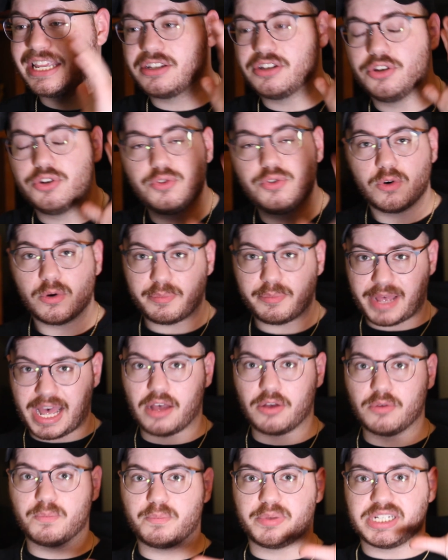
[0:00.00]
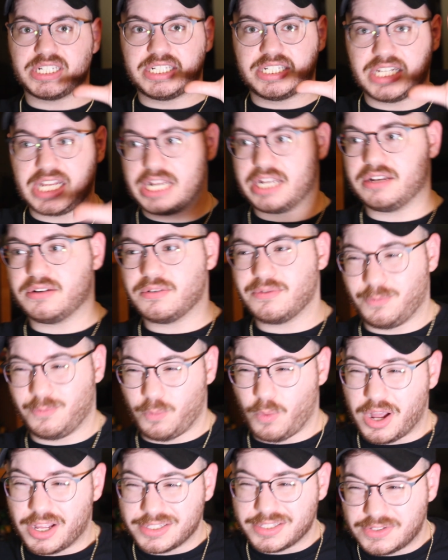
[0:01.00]
knew about but didn't
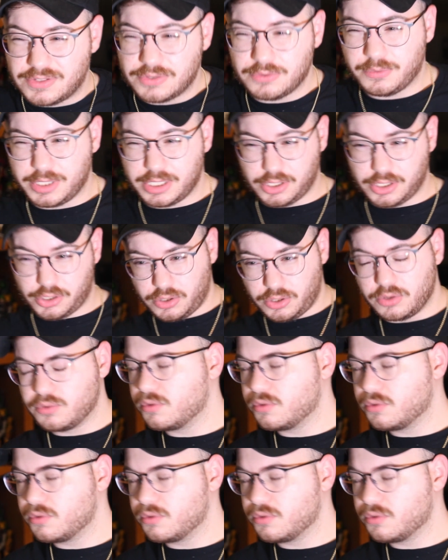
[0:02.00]
want to include.